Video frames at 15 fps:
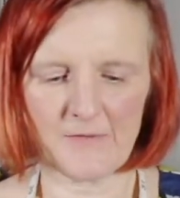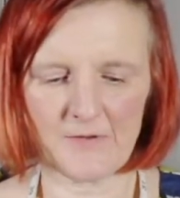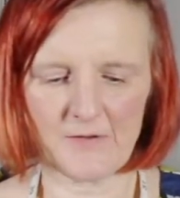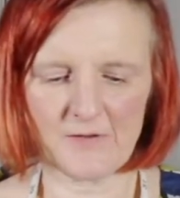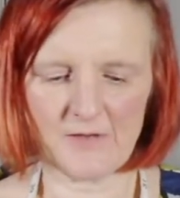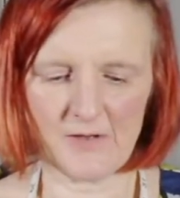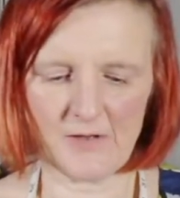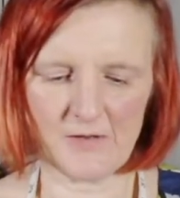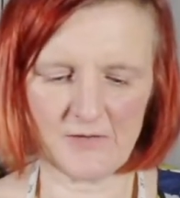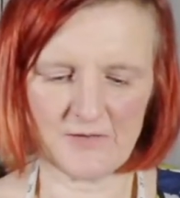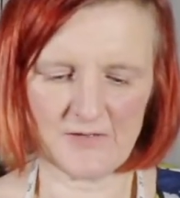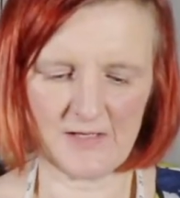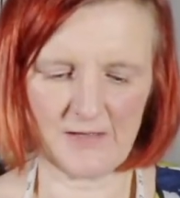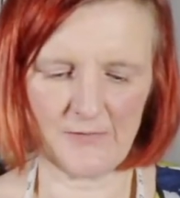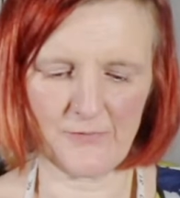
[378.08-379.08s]
so you can
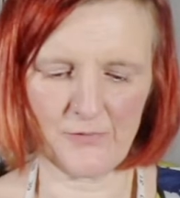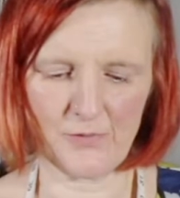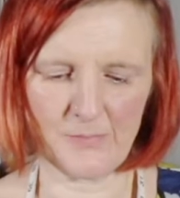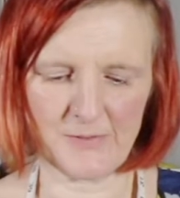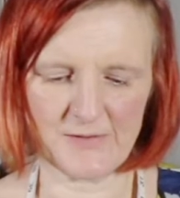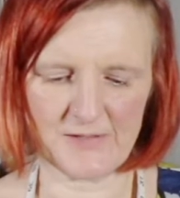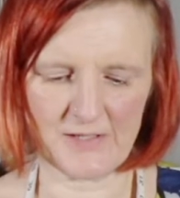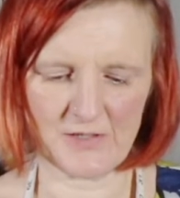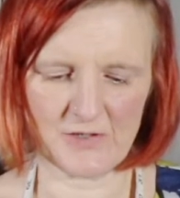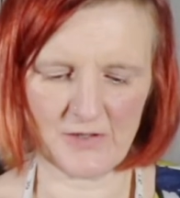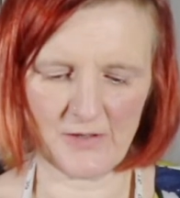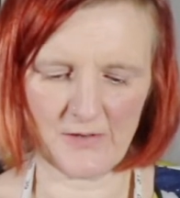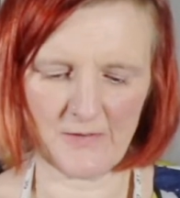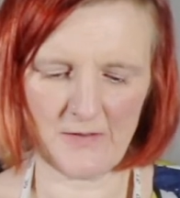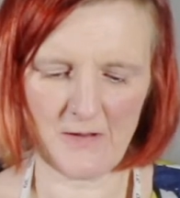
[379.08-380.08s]
see the full position,